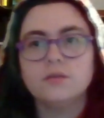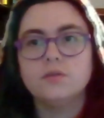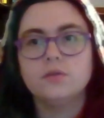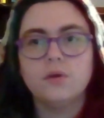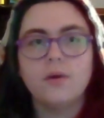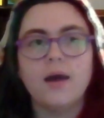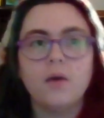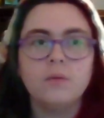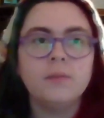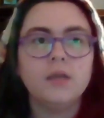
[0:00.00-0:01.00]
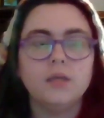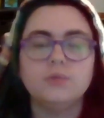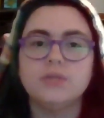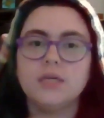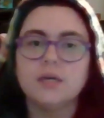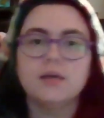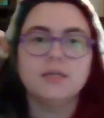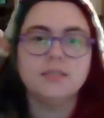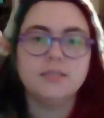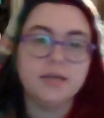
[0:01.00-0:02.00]
So how am I using
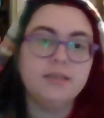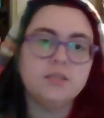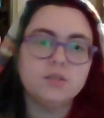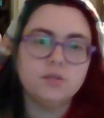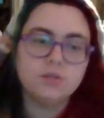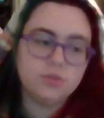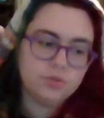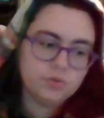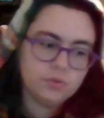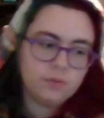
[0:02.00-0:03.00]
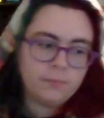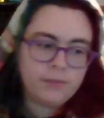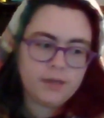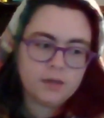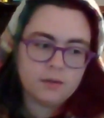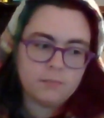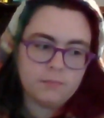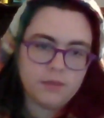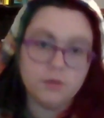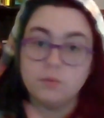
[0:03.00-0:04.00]
dice to make
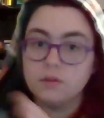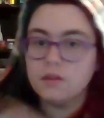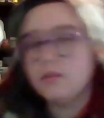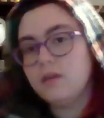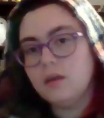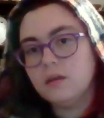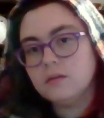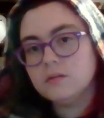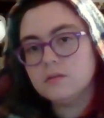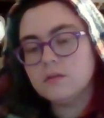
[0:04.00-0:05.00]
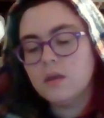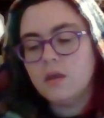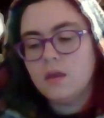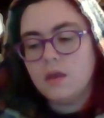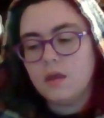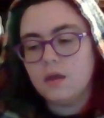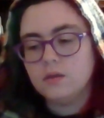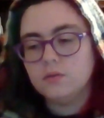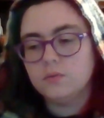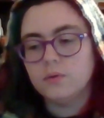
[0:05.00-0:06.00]
me do the things
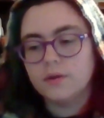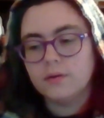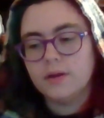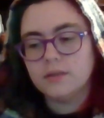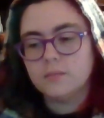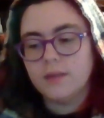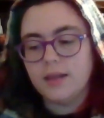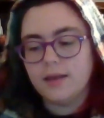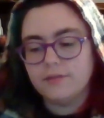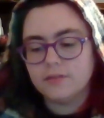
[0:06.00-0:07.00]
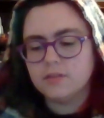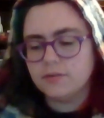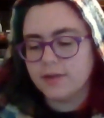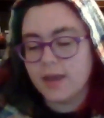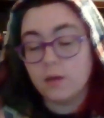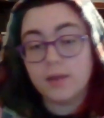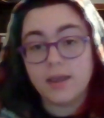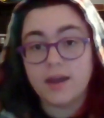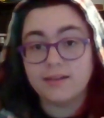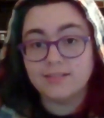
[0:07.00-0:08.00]
and to organize my life, considering how chaotic